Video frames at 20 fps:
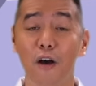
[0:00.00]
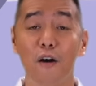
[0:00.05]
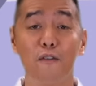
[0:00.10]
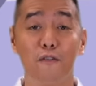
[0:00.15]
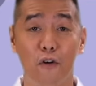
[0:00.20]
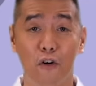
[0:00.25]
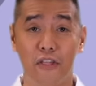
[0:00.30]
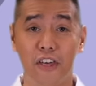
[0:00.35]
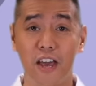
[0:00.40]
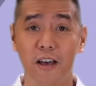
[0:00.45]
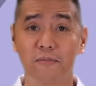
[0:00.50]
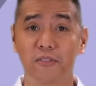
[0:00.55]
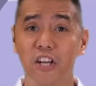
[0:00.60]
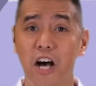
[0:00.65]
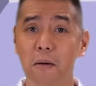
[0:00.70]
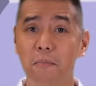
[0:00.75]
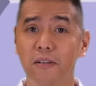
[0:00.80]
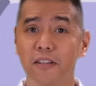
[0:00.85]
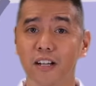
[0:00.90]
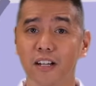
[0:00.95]
For the
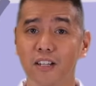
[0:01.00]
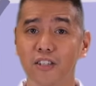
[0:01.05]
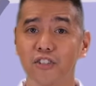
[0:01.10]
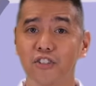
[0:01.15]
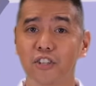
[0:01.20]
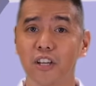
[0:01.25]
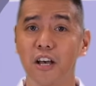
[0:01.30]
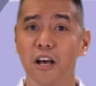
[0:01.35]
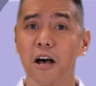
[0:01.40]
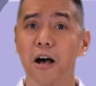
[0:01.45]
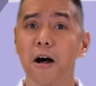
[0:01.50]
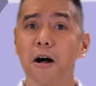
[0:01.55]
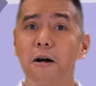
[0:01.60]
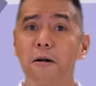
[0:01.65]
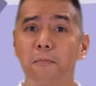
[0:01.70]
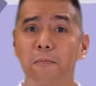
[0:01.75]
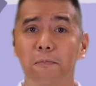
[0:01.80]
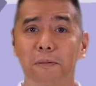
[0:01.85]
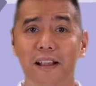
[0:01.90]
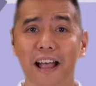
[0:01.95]
abdominals,
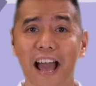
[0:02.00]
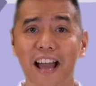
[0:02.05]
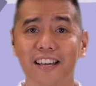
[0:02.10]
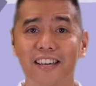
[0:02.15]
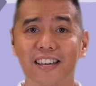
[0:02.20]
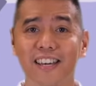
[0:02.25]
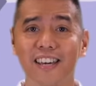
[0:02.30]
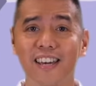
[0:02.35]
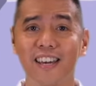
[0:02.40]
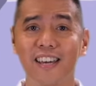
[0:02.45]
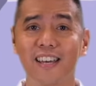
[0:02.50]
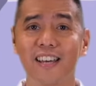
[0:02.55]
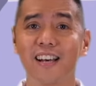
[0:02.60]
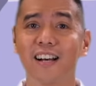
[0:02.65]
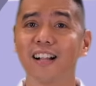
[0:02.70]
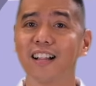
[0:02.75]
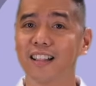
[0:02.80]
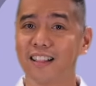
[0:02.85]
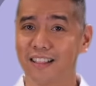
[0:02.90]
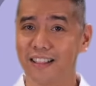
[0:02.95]
planking,
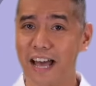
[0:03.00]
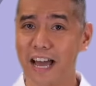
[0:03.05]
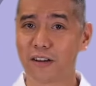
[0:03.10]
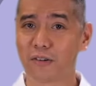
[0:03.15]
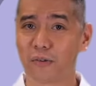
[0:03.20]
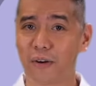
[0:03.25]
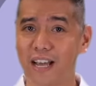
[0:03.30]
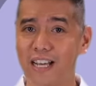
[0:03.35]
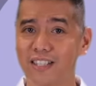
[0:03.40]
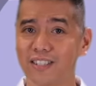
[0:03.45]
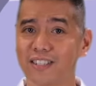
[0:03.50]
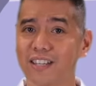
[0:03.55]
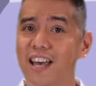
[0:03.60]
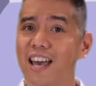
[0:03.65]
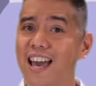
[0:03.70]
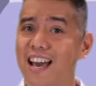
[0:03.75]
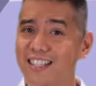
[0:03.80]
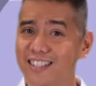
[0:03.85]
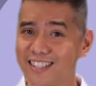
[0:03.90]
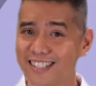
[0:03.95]
leg raise,
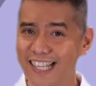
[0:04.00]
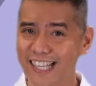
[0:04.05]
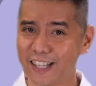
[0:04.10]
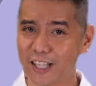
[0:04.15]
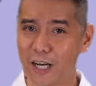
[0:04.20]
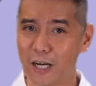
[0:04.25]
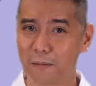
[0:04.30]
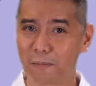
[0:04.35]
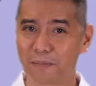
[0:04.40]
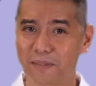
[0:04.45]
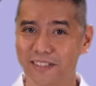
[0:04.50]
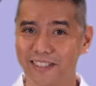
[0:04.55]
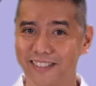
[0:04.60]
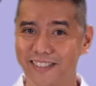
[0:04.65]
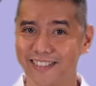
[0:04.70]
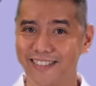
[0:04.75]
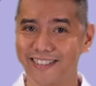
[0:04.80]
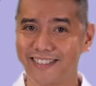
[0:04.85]
and sit-ups.